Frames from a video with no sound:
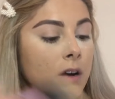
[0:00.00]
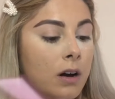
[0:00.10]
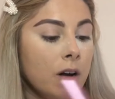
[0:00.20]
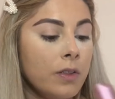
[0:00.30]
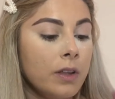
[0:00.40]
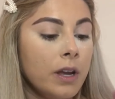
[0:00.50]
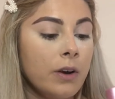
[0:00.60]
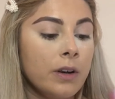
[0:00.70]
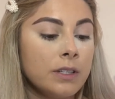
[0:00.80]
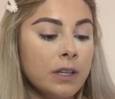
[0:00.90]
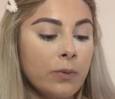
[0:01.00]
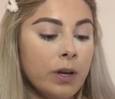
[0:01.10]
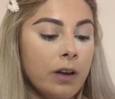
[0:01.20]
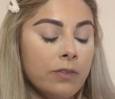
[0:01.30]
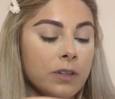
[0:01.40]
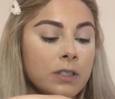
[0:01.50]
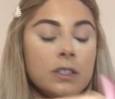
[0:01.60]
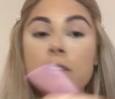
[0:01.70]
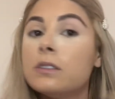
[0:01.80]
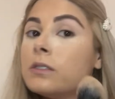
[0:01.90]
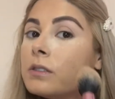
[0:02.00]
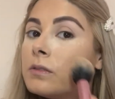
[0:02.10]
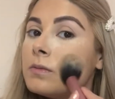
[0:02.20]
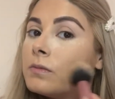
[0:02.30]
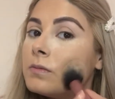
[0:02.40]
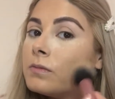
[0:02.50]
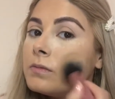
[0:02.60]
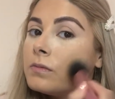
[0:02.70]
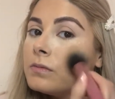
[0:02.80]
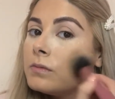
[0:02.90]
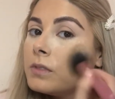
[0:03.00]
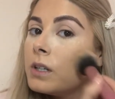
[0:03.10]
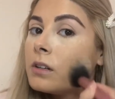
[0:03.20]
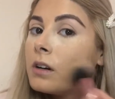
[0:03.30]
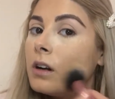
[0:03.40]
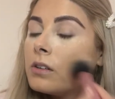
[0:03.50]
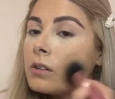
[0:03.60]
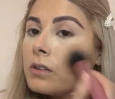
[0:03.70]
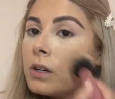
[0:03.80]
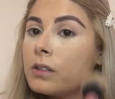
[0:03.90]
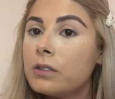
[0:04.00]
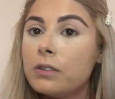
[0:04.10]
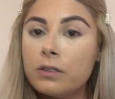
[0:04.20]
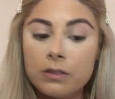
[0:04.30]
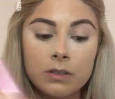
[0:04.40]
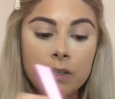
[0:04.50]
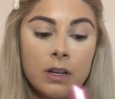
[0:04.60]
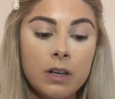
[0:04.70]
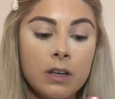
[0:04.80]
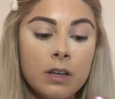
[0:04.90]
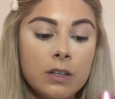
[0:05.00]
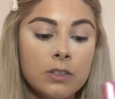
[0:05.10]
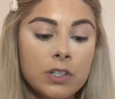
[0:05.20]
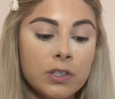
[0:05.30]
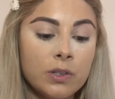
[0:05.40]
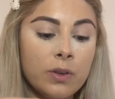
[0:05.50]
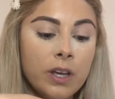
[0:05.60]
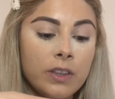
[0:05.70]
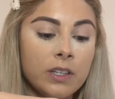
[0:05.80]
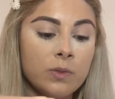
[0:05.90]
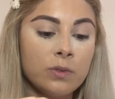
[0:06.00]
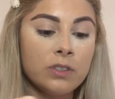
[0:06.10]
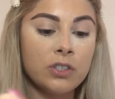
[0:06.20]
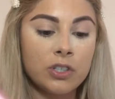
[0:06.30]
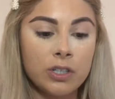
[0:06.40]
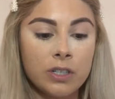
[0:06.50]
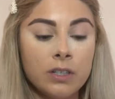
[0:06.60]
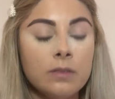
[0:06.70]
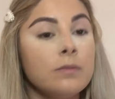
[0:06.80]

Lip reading: on the areas that we have concealed and color corrected, just so that this will ensure